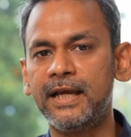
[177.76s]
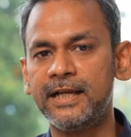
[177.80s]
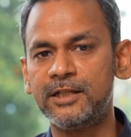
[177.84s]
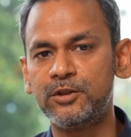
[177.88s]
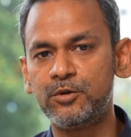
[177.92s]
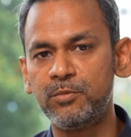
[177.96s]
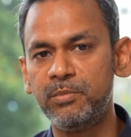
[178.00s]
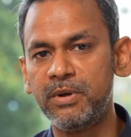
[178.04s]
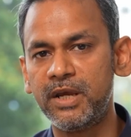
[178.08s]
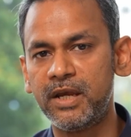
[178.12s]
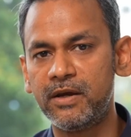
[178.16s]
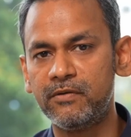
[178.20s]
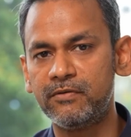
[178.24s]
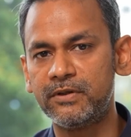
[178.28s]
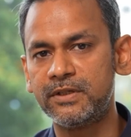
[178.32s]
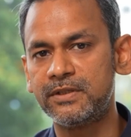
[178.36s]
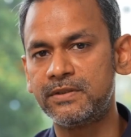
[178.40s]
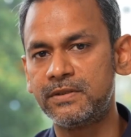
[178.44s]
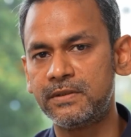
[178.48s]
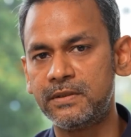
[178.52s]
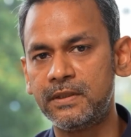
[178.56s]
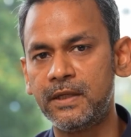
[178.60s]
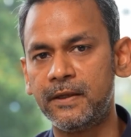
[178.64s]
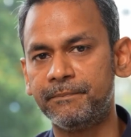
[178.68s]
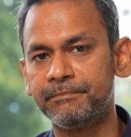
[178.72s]

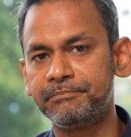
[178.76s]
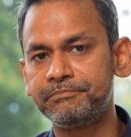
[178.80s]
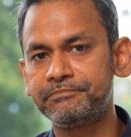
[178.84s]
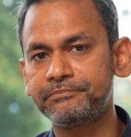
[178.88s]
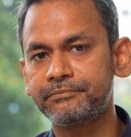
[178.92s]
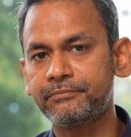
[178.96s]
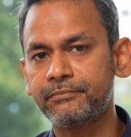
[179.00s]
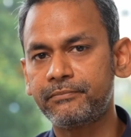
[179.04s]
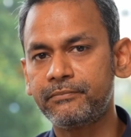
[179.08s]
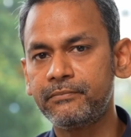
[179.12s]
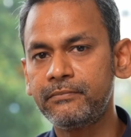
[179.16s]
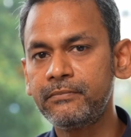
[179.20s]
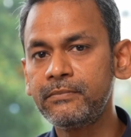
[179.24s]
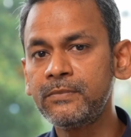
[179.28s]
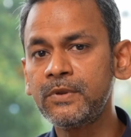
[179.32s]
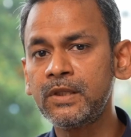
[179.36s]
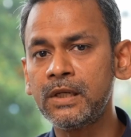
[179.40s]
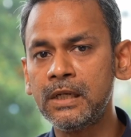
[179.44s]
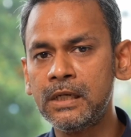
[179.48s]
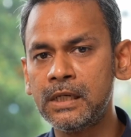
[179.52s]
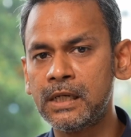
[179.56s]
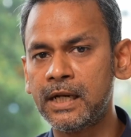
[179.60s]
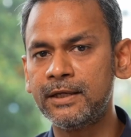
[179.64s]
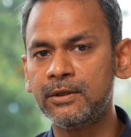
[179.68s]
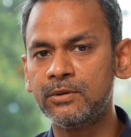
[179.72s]
HbA1c,
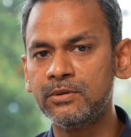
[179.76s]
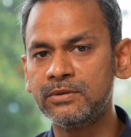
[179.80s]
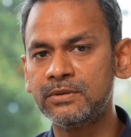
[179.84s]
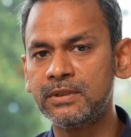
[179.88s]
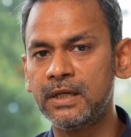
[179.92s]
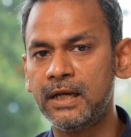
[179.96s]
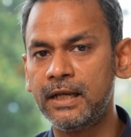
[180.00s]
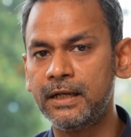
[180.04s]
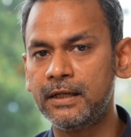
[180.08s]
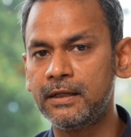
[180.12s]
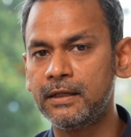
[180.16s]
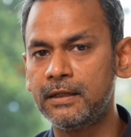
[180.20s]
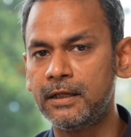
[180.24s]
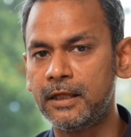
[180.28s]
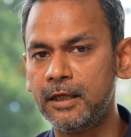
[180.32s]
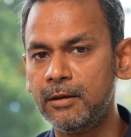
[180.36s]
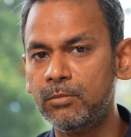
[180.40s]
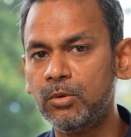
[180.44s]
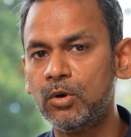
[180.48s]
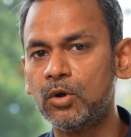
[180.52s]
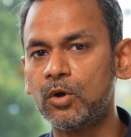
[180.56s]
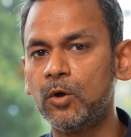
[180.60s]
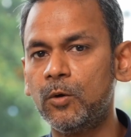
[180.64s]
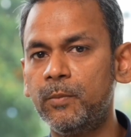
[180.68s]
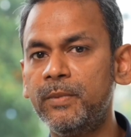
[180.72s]
glycosylated
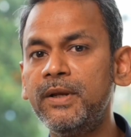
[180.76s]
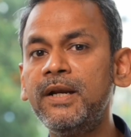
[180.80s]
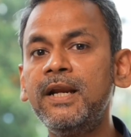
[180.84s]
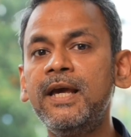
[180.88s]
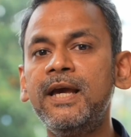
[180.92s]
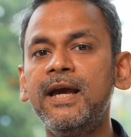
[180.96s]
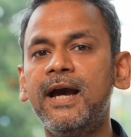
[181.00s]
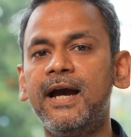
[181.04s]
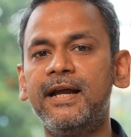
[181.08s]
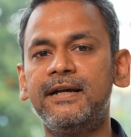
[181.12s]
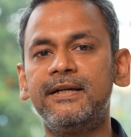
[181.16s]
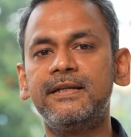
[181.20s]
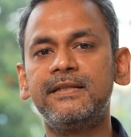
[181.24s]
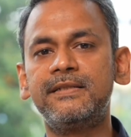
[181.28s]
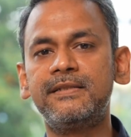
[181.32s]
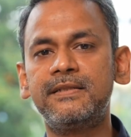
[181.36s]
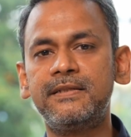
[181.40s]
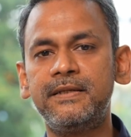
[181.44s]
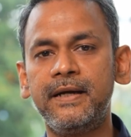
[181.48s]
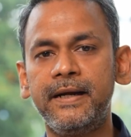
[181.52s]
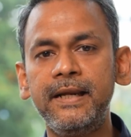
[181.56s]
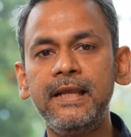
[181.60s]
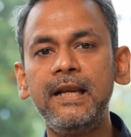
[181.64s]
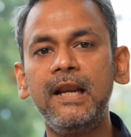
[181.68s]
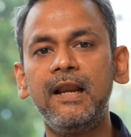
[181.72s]
hemoglobin, at a
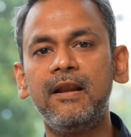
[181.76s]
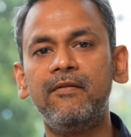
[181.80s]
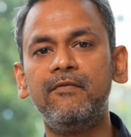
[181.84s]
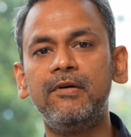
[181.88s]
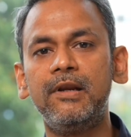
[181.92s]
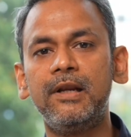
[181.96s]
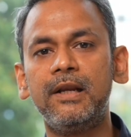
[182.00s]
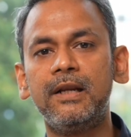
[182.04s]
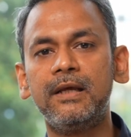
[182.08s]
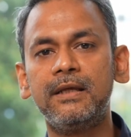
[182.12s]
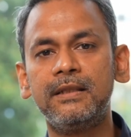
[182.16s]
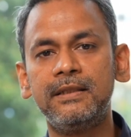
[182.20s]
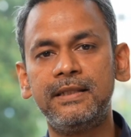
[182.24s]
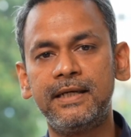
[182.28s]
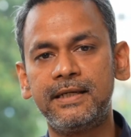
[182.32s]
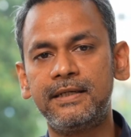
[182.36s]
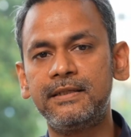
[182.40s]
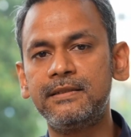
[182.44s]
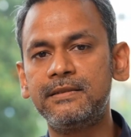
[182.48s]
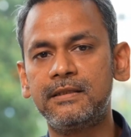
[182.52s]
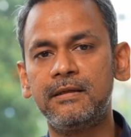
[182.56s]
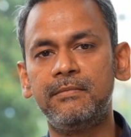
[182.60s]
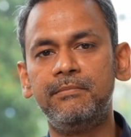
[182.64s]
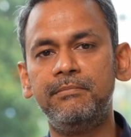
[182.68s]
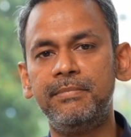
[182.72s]
steady level. That
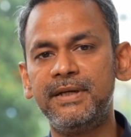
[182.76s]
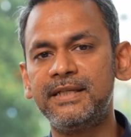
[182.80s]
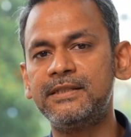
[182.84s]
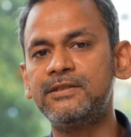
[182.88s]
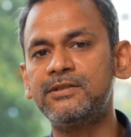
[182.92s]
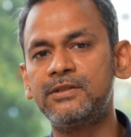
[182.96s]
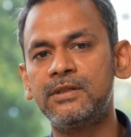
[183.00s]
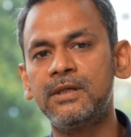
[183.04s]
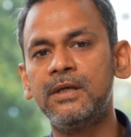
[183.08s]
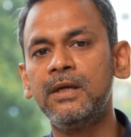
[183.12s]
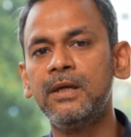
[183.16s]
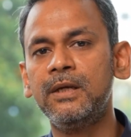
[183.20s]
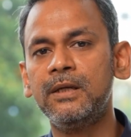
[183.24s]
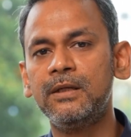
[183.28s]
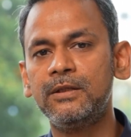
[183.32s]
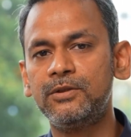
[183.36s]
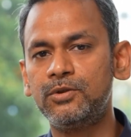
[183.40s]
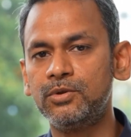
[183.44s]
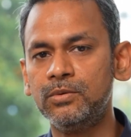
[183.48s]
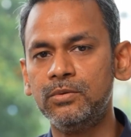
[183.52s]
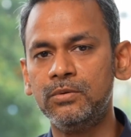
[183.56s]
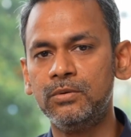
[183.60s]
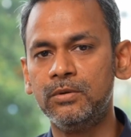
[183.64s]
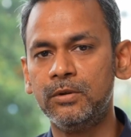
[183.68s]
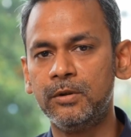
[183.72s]
is the best
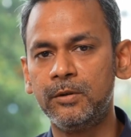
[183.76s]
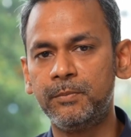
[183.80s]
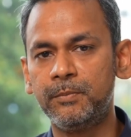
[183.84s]
to